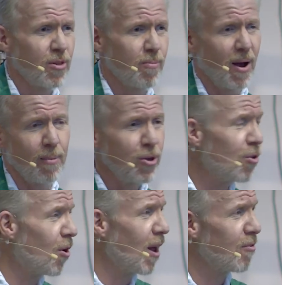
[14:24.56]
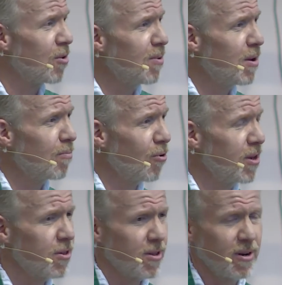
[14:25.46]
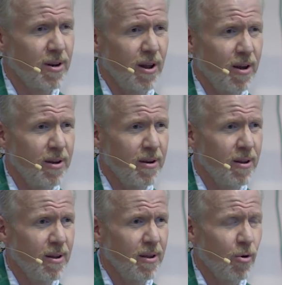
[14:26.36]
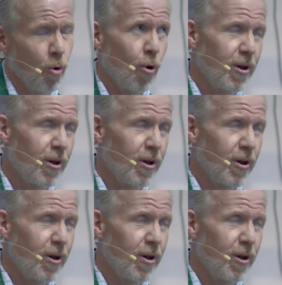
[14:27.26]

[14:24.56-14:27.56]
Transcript: Bible. You don't have to be a priest and a nun or a